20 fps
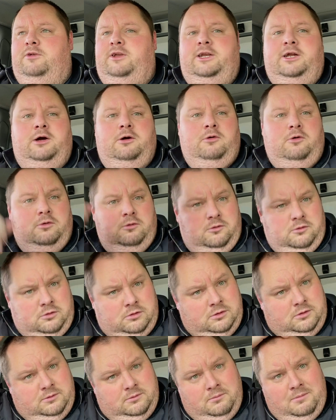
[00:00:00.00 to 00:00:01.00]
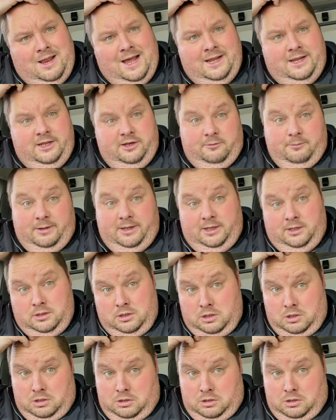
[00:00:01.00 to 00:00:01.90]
you know, knackered. I mean,